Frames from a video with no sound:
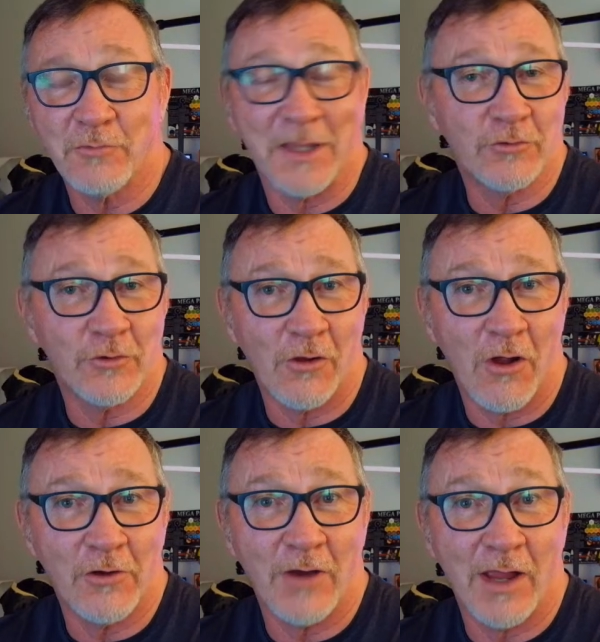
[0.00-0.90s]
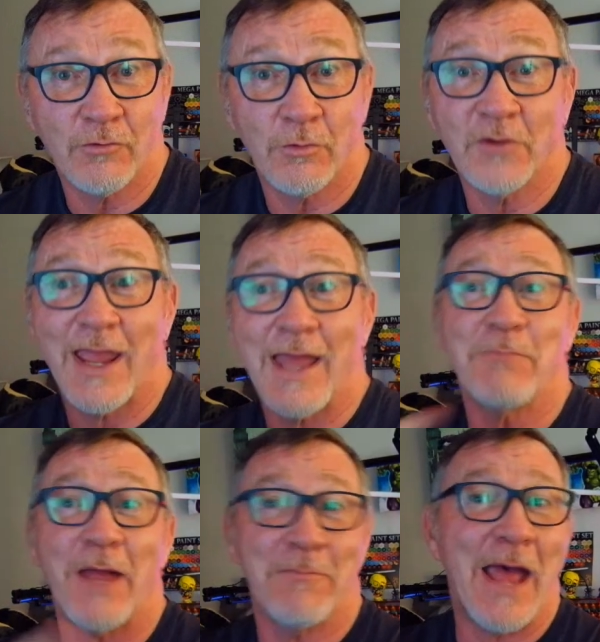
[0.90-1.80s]
my external hard drives, which had
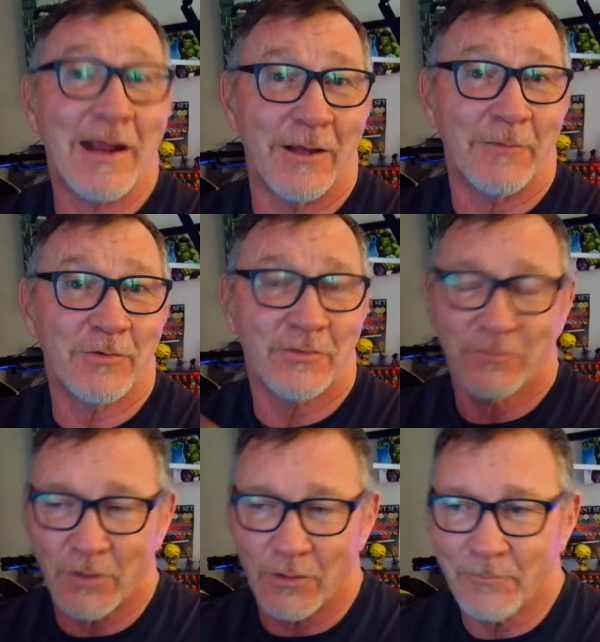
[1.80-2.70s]
my backups. So